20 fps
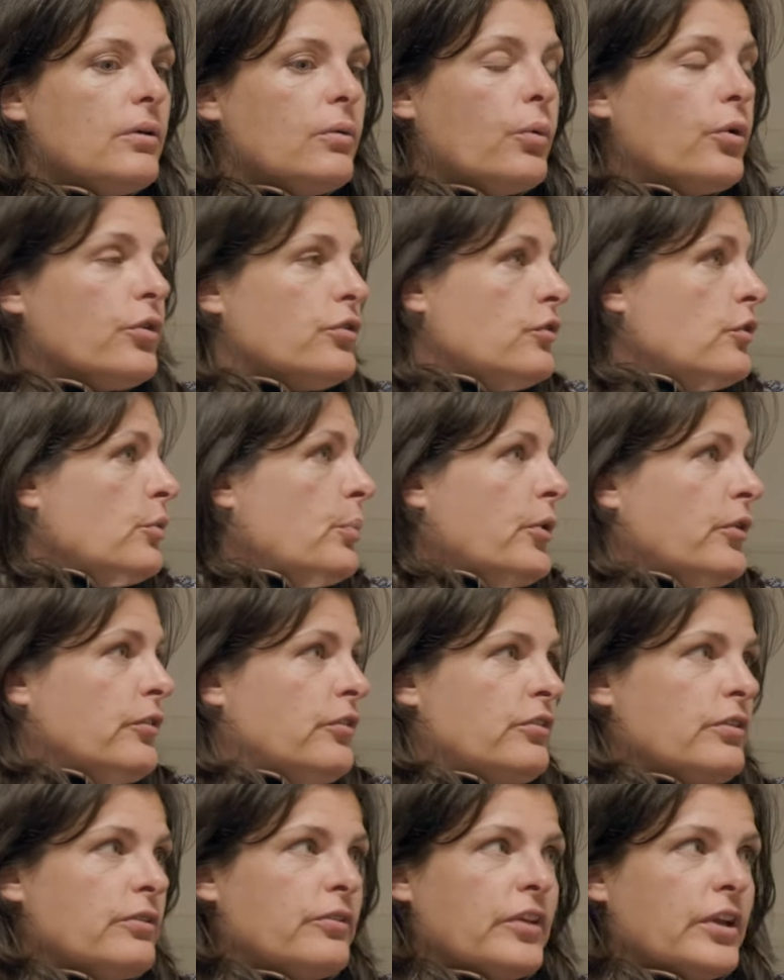What are the
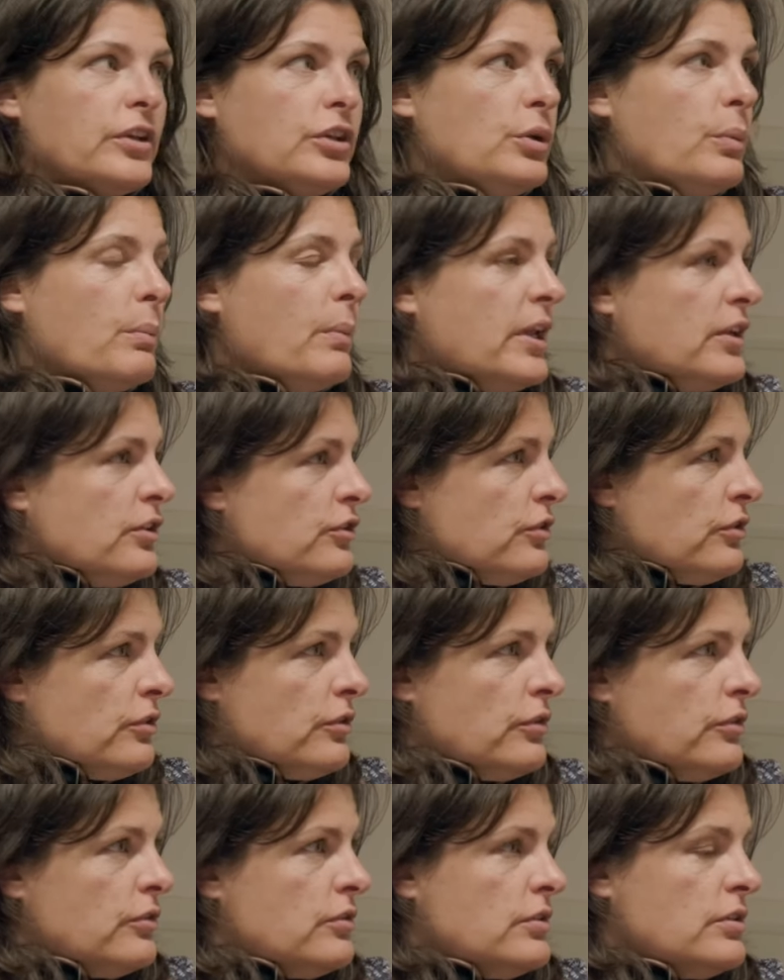positives then? You
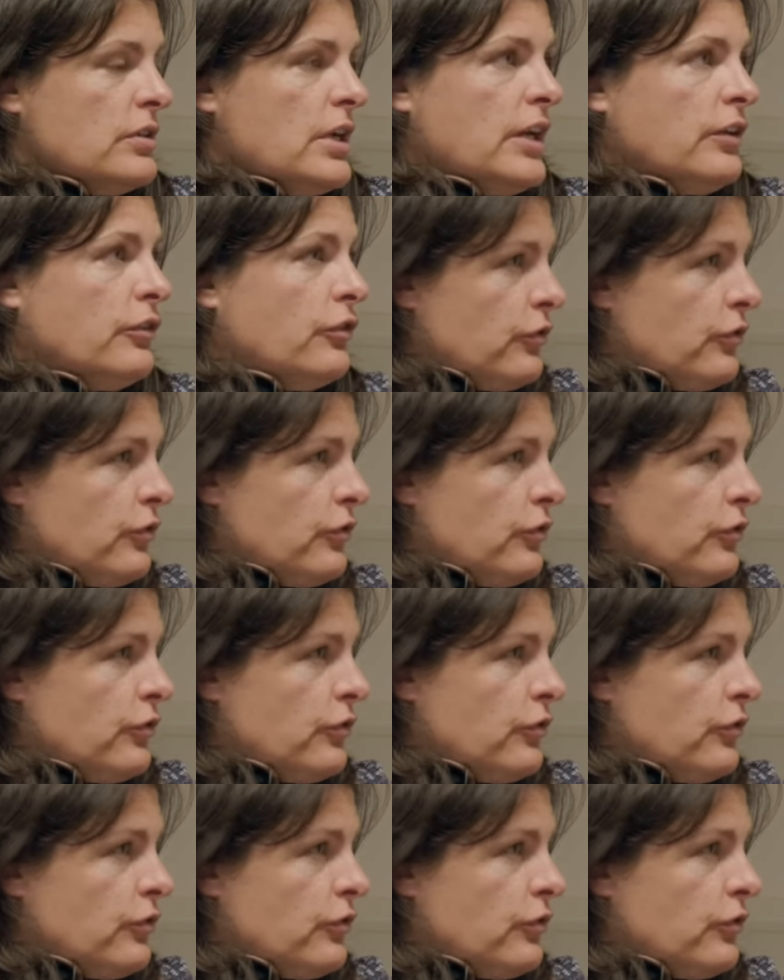mentioned uh,